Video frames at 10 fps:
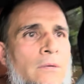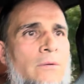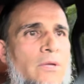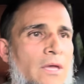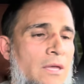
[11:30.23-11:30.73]

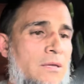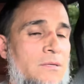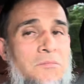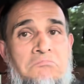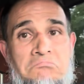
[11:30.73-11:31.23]
Okay,
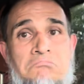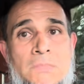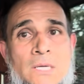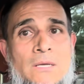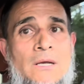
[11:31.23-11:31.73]

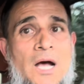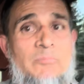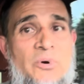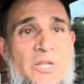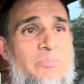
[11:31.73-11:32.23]
I'm
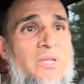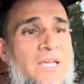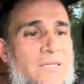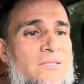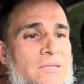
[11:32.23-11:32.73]
pretty
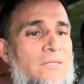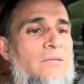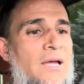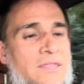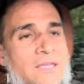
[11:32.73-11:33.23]
pleased.
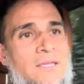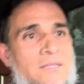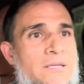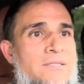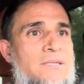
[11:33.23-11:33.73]
I think
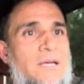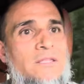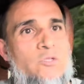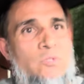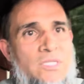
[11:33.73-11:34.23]
that
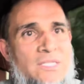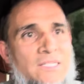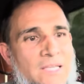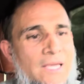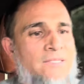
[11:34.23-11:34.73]
this was a
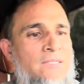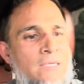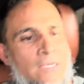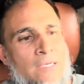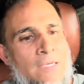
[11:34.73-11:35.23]
success,
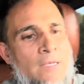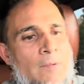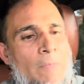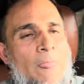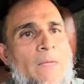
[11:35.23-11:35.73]

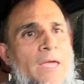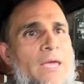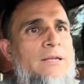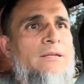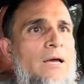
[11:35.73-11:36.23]

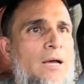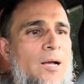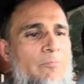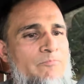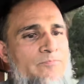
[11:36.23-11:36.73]
and
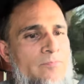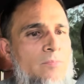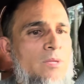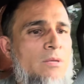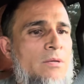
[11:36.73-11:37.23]

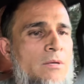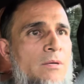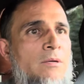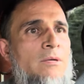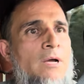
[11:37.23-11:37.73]

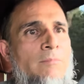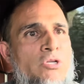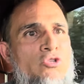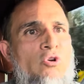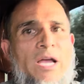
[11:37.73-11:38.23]
I'm
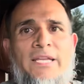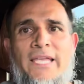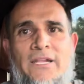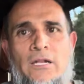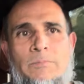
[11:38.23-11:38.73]
just trying to
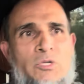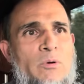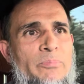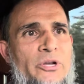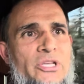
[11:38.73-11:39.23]
get it up to a
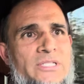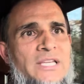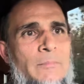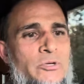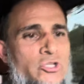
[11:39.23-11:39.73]
pretty good
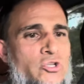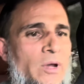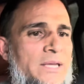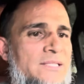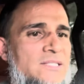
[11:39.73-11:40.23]
temperature so I
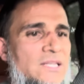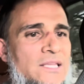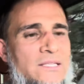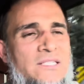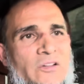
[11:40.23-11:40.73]
can see
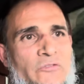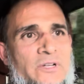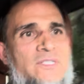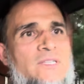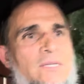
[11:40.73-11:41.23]
the
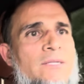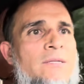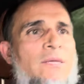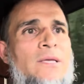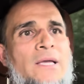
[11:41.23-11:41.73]
difference in
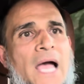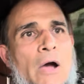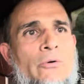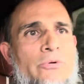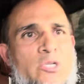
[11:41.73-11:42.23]

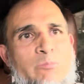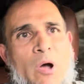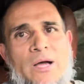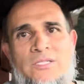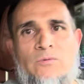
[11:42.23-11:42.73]
how it
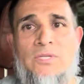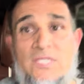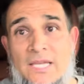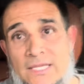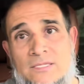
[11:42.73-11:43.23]
responds once
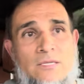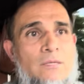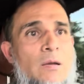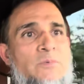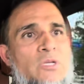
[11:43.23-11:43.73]
it gets
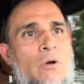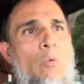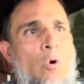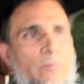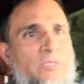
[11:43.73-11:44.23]
up to a
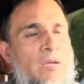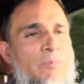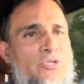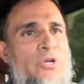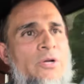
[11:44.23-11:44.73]
warm
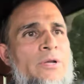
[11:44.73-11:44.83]
temperature.